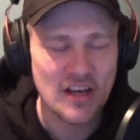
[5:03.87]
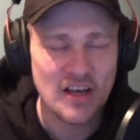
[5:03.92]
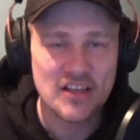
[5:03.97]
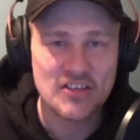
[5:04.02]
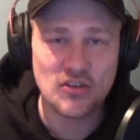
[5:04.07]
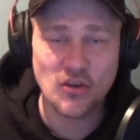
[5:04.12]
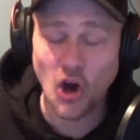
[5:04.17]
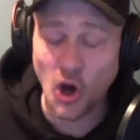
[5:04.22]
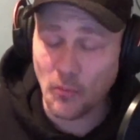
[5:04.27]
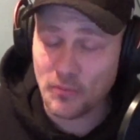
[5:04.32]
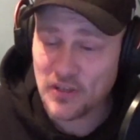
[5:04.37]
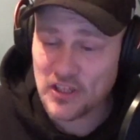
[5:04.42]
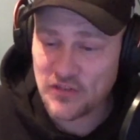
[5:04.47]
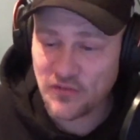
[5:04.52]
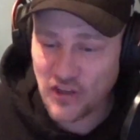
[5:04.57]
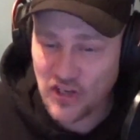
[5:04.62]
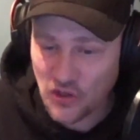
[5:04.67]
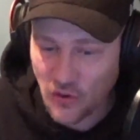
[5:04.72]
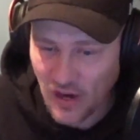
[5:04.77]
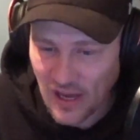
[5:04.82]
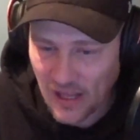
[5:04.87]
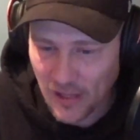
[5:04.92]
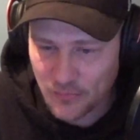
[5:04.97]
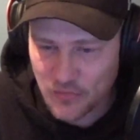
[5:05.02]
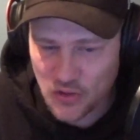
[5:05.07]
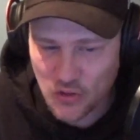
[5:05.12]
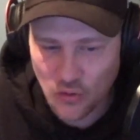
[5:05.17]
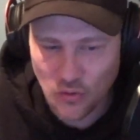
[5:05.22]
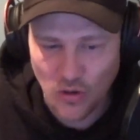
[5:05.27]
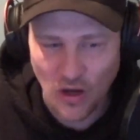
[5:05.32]
So I hope this video
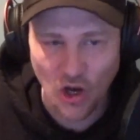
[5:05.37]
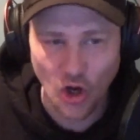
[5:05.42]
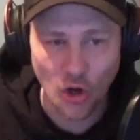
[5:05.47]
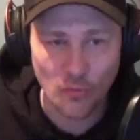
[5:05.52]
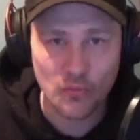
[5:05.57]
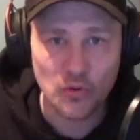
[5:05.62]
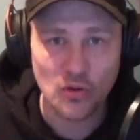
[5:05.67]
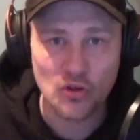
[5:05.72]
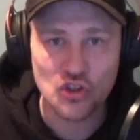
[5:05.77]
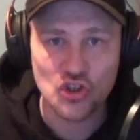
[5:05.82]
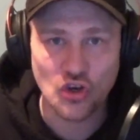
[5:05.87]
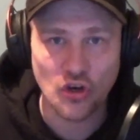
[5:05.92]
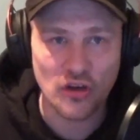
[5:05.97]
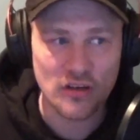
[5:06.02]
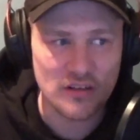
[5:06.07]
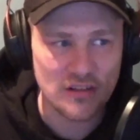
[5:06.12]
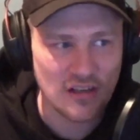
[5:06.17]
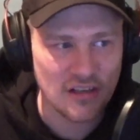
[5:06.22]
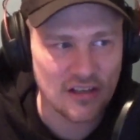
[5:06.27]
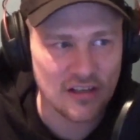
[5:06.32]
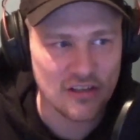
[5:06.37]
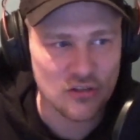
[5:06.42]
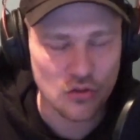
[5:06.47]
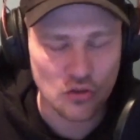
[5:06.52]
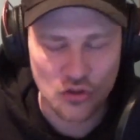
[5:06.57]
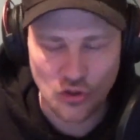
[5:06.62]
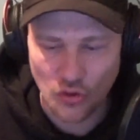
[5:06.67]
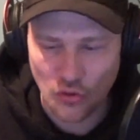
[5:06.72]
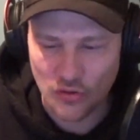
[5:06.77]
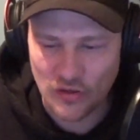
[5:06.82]
helped you. I hope you enjoyed the little
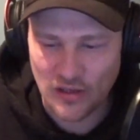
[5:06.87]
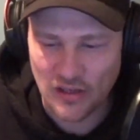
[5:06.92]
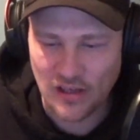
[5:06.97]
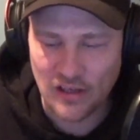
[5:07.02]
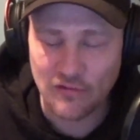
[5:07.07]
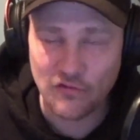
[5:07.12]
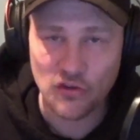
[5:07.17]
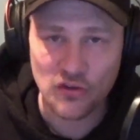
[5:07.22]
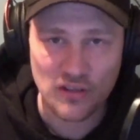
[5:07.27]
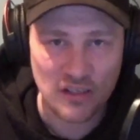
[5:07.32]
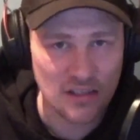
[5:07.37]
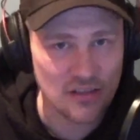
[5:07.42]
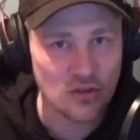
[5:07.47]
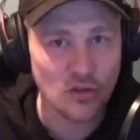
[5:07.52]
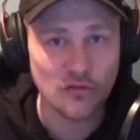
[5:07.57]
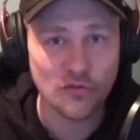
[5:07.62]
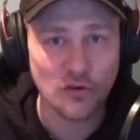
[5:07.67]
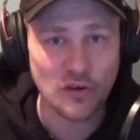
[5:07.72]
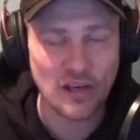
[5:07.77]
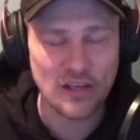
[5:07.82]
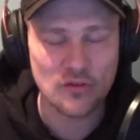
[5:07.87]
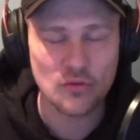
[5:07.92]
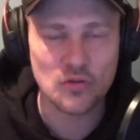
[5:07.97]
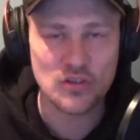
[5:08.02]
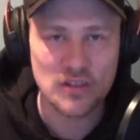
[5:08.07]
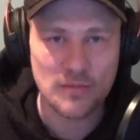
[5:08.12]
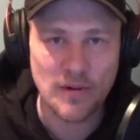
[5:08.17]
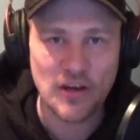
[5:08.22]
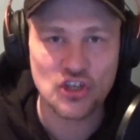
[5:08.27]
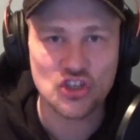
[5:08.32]
tutorial. If you did, don't forget to
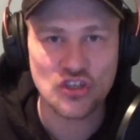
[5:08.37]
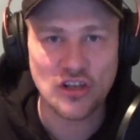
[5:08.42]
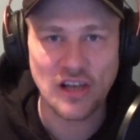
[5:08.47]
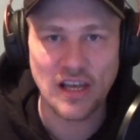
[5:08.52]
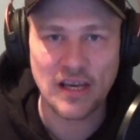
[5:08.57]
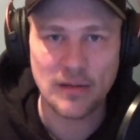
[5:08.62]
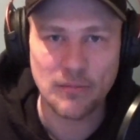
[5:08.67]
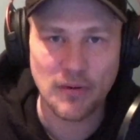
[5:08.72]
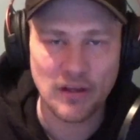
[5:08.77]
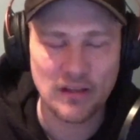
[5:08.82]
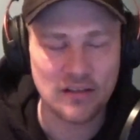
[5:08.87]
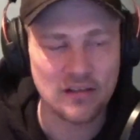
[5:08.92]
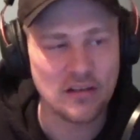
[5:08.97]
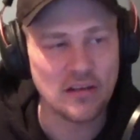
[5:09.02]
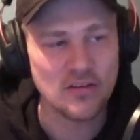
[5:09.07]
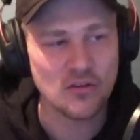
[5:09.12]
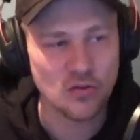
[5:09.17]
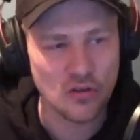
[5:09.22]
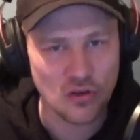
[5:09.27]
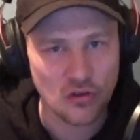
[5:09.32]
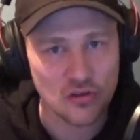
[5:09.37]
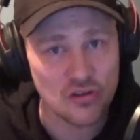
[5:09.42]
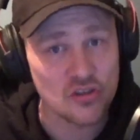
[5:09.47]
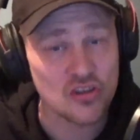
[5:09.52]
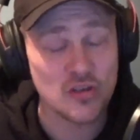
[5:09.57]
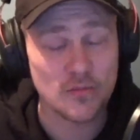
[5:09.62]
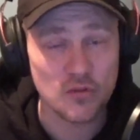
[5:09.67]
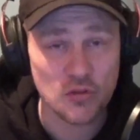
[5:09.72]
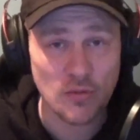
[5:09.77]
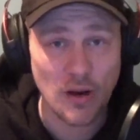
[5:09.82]
smash the like button. You can also
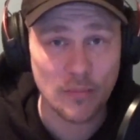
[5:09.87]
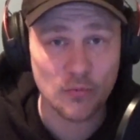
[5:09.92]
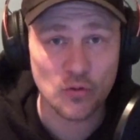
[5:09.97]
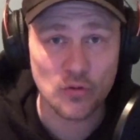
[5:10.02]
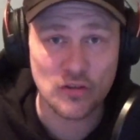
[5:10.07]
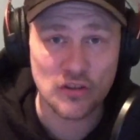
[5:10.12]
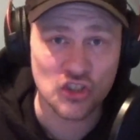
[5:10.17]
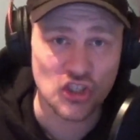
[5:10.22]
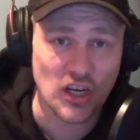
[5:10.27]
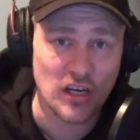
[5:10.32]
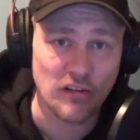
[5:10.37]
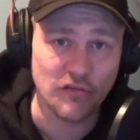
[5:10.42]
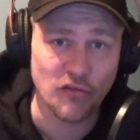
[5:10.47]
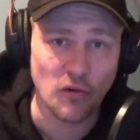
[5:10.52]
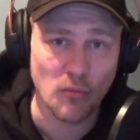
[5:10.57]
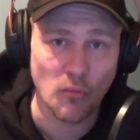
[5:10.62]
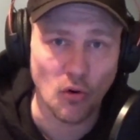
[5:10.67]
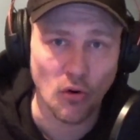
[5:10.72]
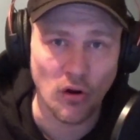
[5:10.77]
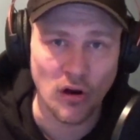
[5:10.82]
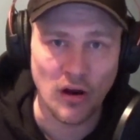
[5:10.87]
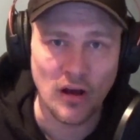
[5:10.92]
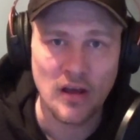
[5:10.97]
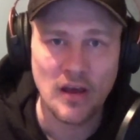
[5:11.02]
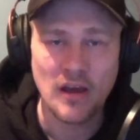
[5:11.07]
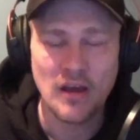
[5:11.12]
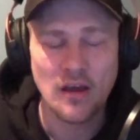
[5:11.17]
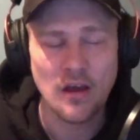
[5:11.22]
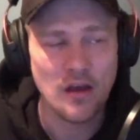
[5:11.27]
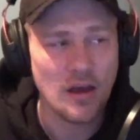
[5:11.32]
subscribe to the channel for more
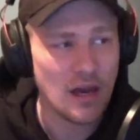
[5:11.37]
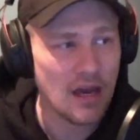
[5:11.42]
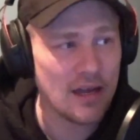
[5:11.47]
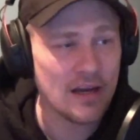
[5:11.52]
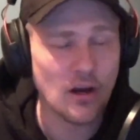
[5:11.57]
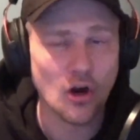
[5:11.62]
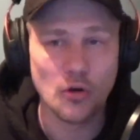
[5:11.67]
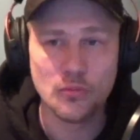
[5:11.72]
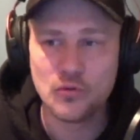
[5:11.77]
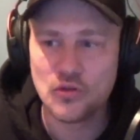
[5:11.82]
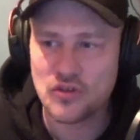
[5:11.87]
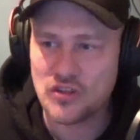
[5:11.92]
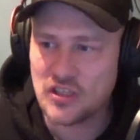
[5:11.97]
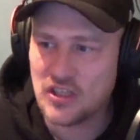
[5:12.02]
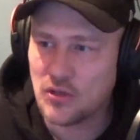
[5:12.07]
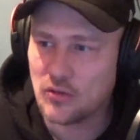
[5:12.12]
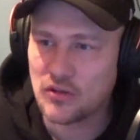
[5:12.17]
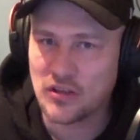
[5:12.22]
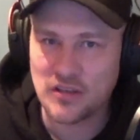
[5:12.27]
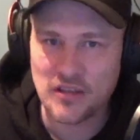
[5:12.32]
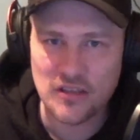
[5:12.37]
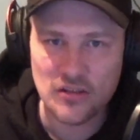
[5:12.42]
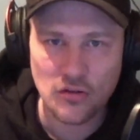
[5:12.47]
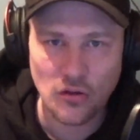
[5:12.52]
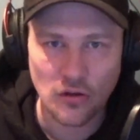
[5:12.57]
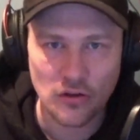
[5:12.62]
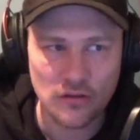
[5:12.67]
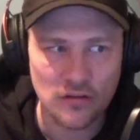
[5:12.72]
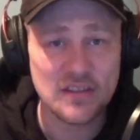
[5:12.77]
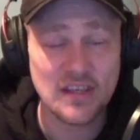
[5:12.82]
and I hope to see you in the
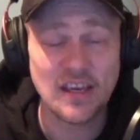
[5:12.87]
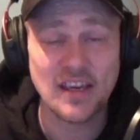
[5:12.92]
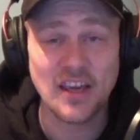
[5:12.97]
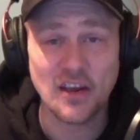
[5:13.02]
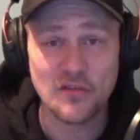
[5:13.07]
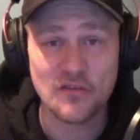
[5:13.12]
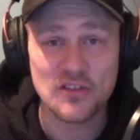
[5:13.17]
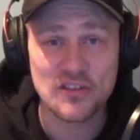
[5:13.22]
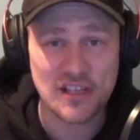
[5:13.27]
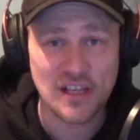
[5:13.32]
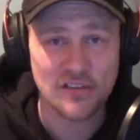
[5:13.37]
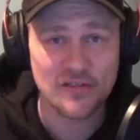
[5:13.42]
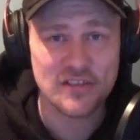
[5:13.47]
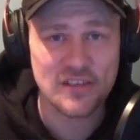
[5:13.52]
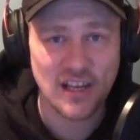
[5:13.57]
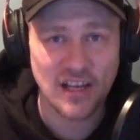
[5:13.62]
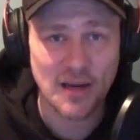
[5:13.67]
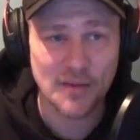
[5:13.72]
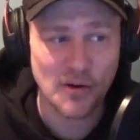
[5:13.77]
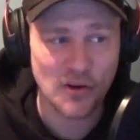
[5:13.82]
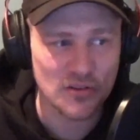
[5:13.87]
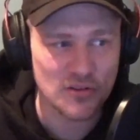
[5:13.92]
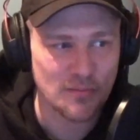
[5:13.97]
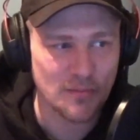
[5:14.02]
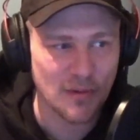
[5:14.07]
Discord. Take care of yourselves, and I'm out.